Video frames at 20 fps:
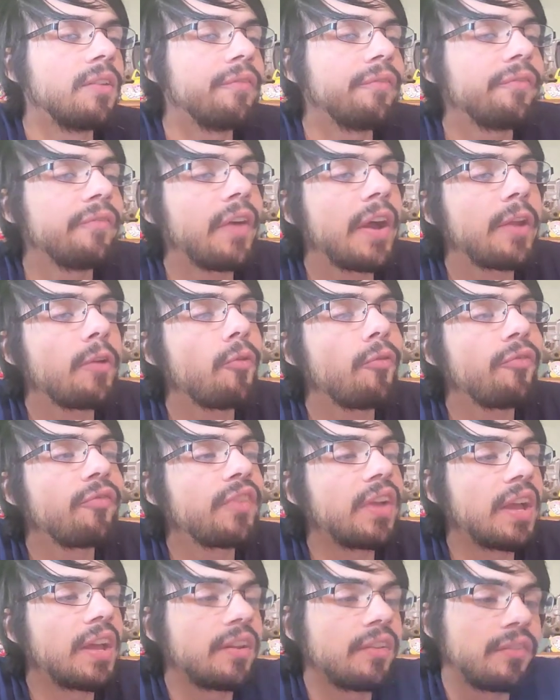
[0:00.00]
Final
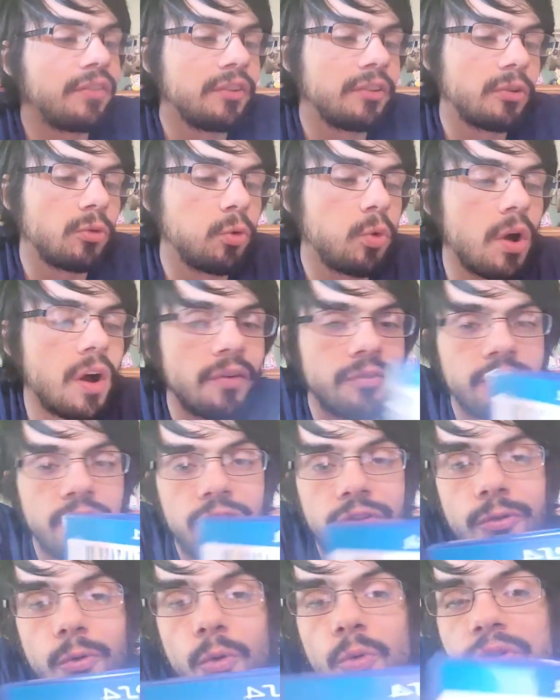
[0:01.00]
Fantasy 12, the
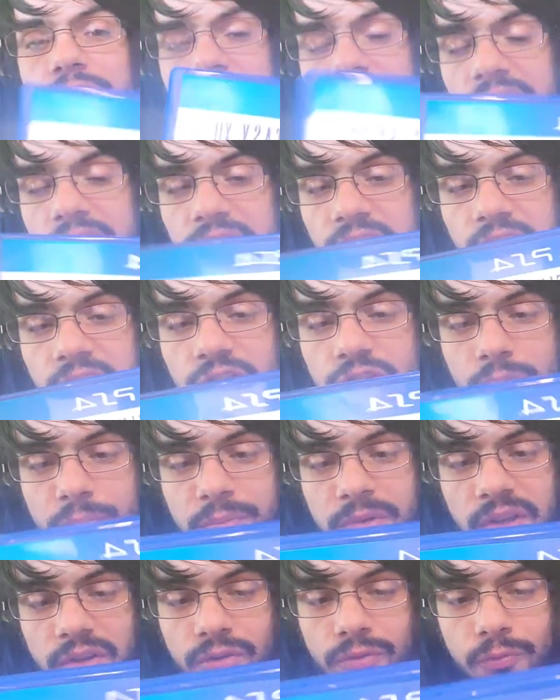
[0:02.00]
Zodiac Age on
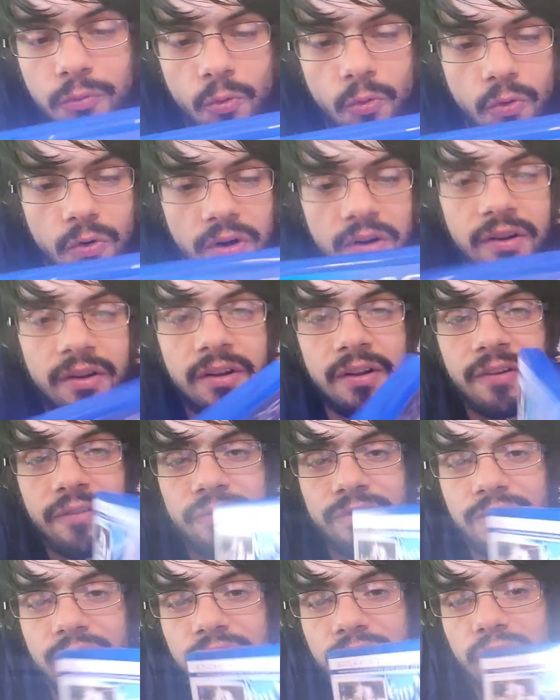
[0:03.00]
PS4,
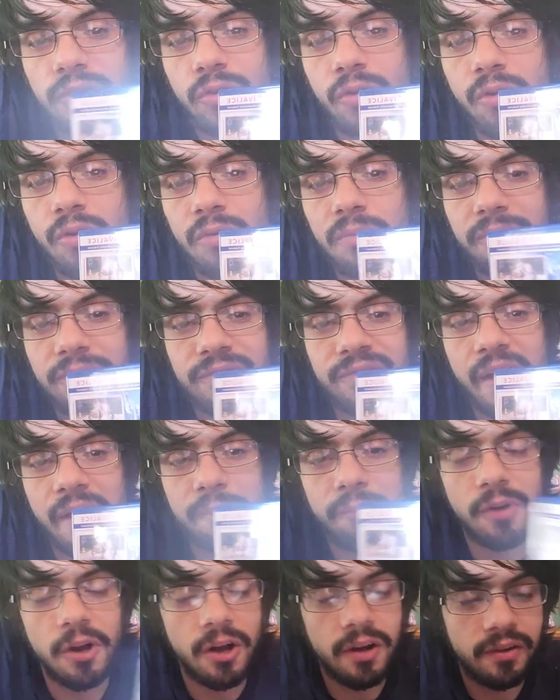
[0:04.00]
physical,
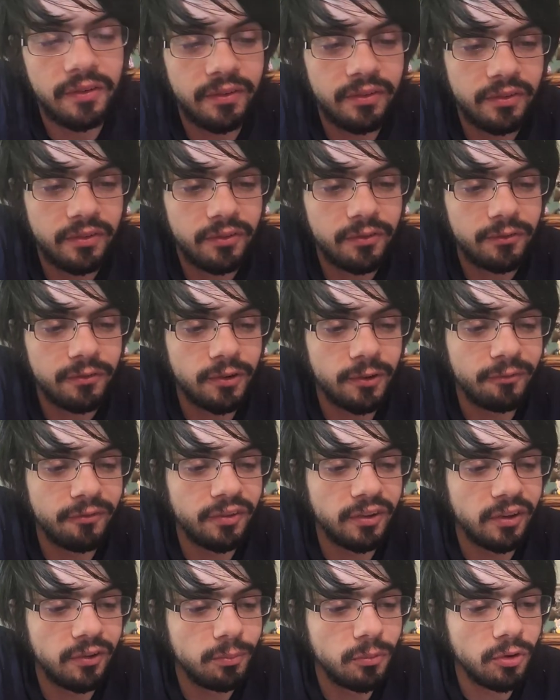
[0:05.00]
$5 from
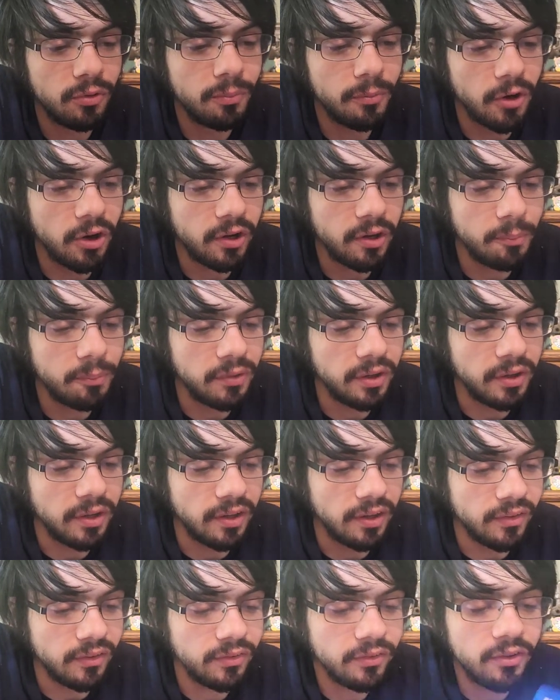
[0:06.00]
Facebook
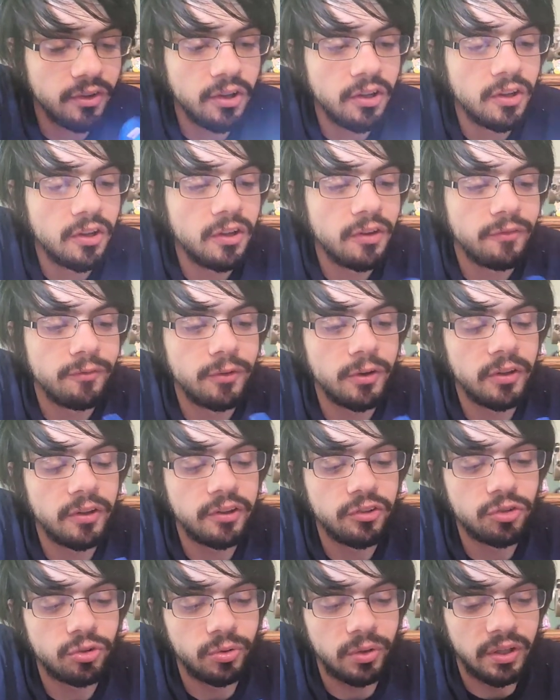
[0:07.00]
Marketplace. Really
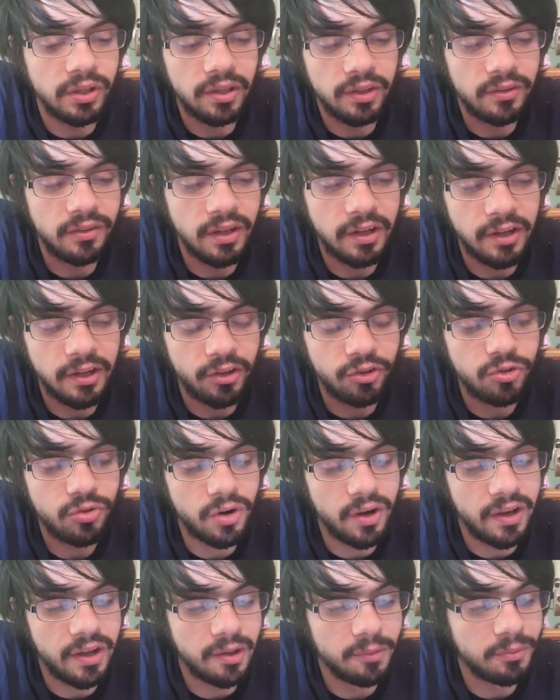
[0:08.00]
intrigued. I'm gonna
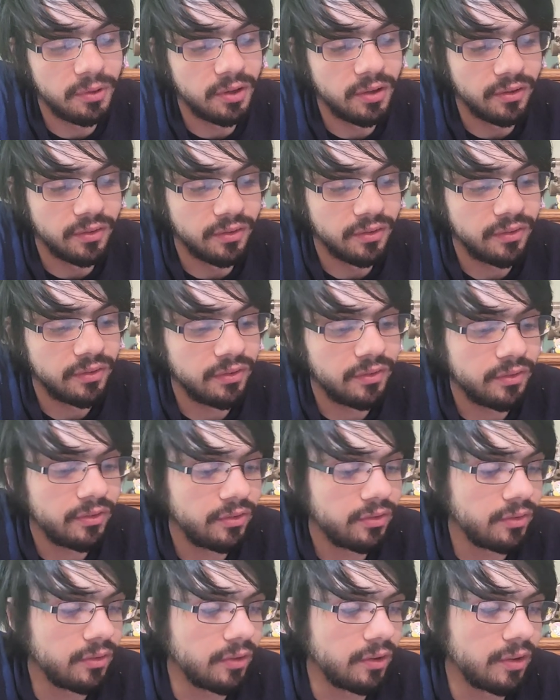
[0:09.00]
try it
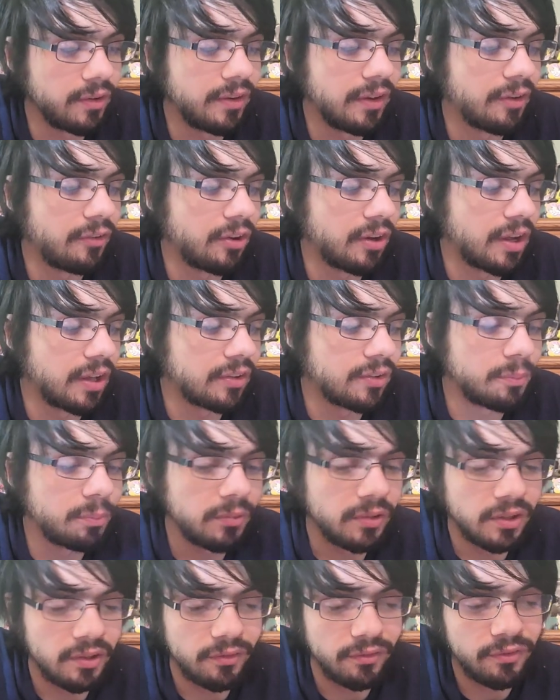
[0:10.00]
because I never got to
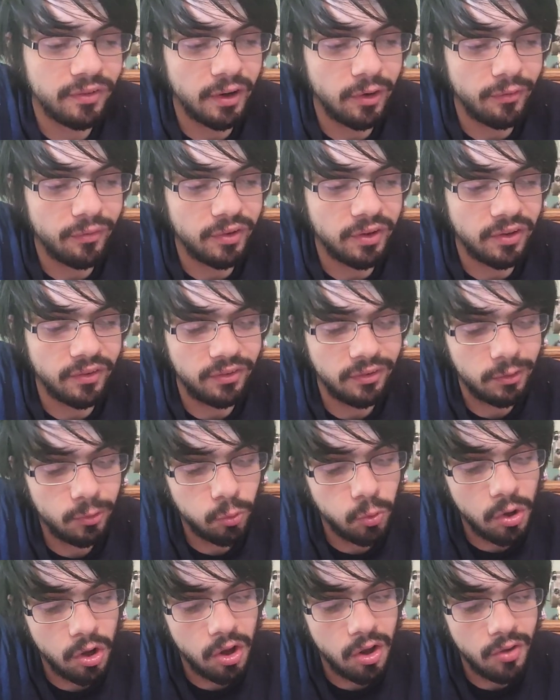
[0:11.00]
play Final Fantasy
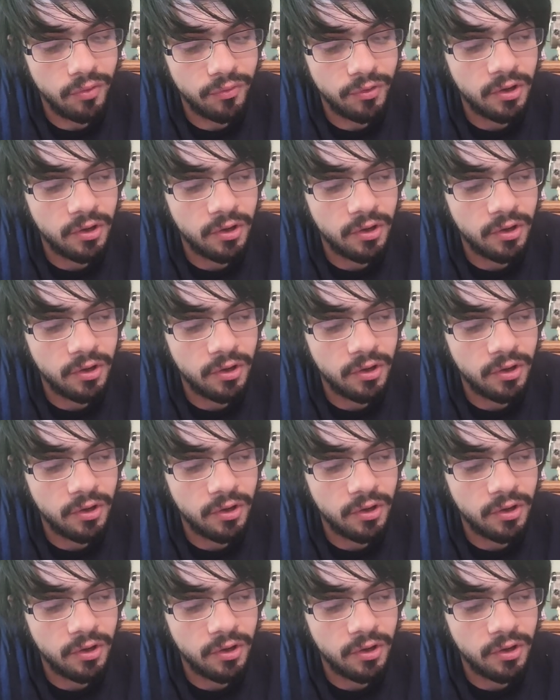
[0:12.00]
12,